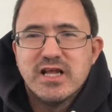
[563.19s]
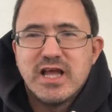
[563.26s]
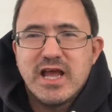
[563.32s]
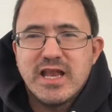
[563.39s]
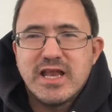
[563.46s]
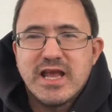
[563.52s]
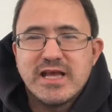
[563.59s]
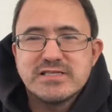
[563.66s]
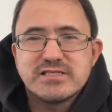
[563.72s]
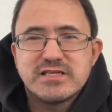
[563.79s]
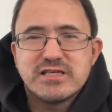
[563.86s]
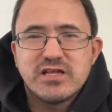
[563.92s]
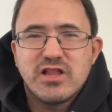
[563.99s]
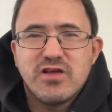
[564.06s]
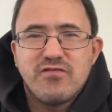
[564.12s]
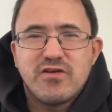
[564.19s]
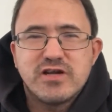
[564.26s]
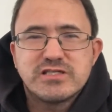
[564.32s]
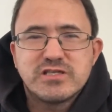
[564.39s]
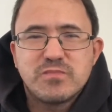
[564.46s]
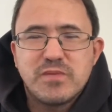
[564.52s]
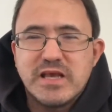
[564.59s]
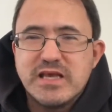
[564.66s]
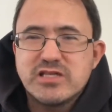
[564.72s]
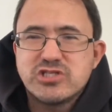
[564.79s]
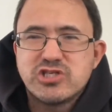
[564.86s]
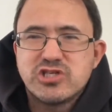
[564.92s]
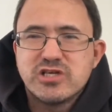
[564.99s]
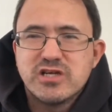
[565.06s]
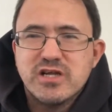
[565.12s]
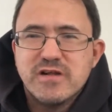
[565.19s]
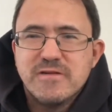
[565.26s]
and he has to deliver a speech,